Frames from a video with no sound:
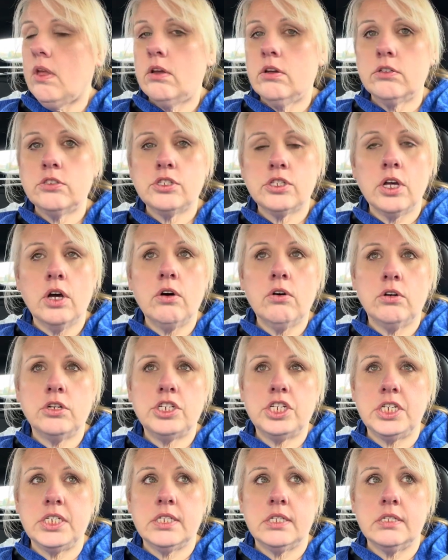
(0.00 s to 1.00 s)
so
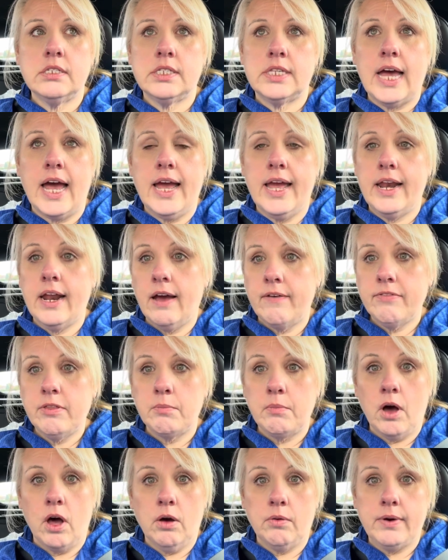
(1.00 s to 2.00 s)
she's inside of the
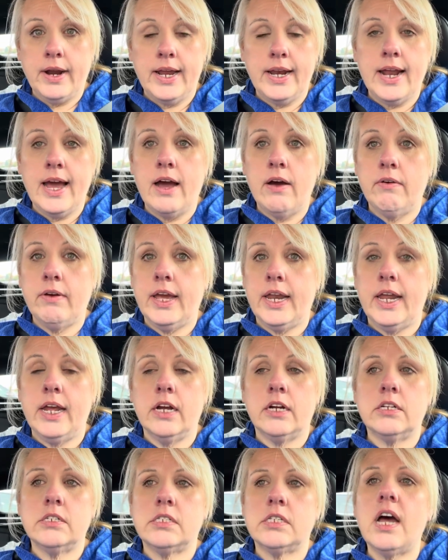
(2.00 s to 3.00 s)
mall right now getting
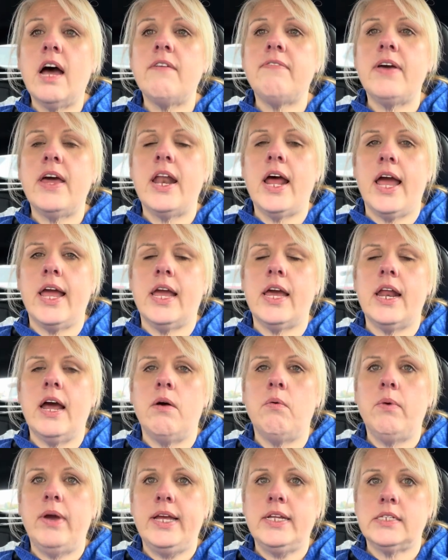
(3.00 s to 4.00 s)
her stuff and I
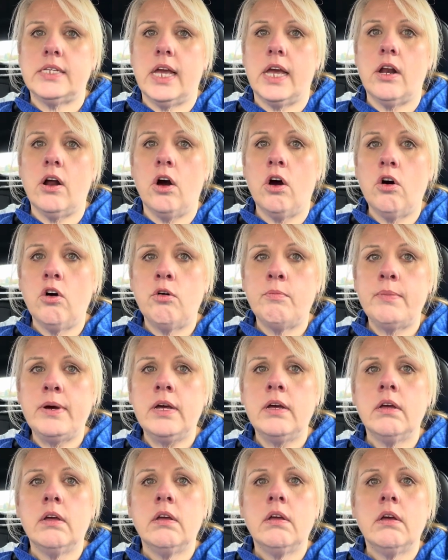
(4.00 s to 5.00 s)
cannot wait to get home
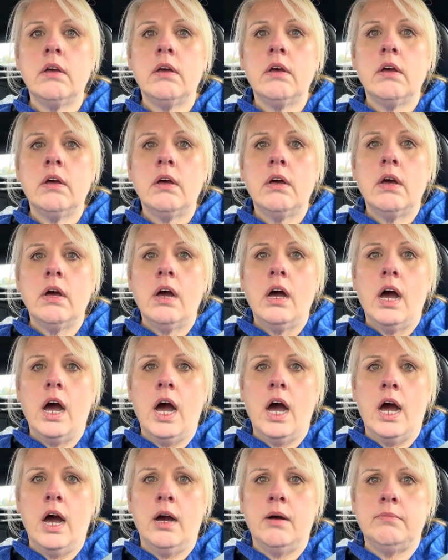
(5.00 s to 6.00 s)

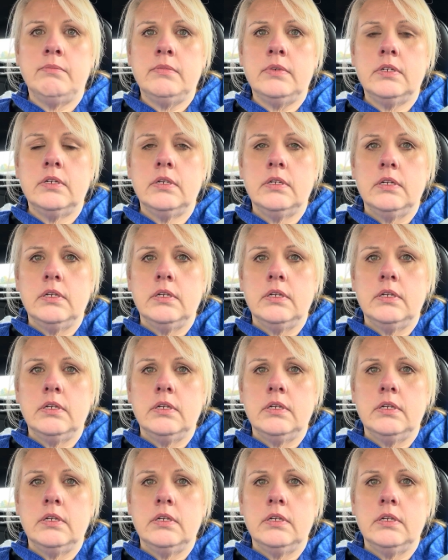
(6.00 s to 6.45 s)
um,